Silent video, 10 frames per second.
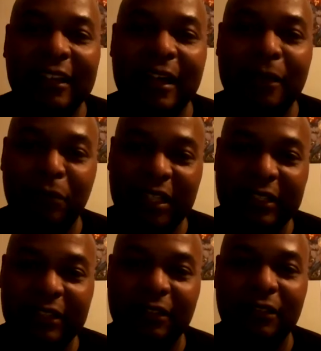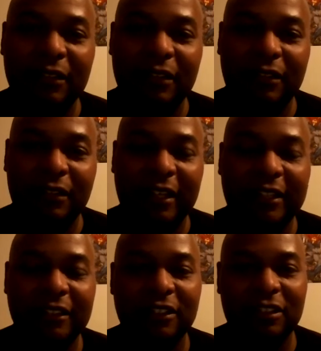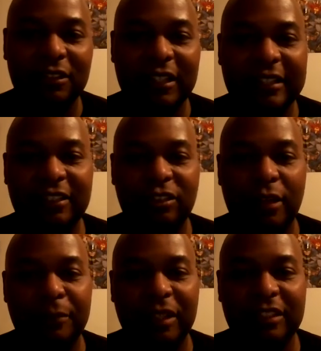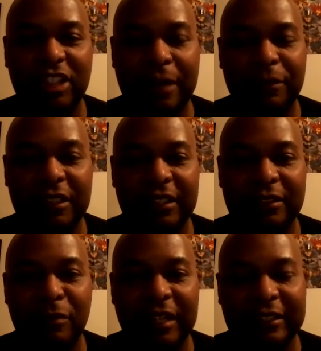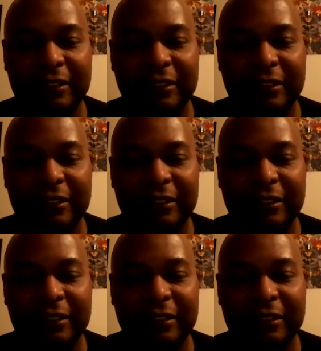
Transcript: I mean English lady trapped in Japanese body.